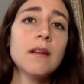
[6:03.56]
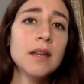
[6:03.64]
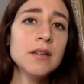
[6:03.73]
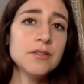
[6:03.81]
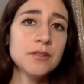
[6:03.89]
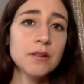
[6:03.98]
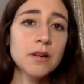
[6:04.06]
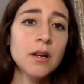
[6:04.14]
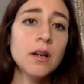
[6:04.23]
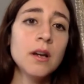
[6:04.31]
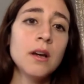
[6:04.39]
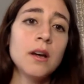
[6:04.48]
and leisure
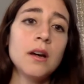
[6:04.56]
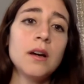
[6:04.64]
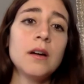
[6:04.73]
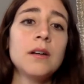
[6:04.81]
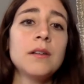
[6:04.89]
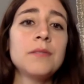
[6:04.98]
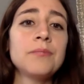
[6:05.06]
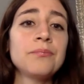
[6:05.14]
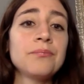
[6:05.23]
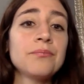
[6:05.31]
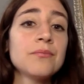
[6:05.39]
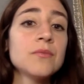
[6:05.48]

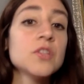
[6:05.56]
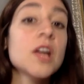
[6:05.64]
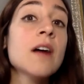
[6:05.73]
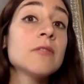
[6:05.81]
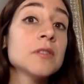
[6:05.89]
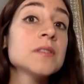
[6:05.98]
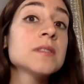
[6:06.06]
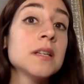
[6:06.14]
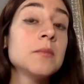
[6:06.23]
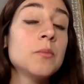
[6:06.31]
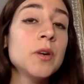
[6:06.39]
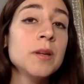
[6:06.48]
travel
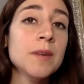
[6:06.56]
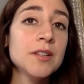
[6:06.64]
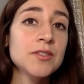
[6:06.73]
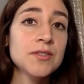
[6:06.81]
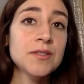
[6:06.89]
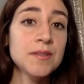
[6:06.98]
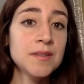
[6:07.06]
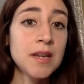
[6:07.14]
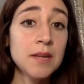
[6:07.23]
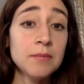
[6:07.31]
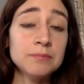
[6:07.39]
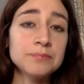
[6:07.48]
stayed pretty much the
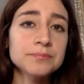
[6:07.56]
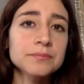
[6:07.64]
same.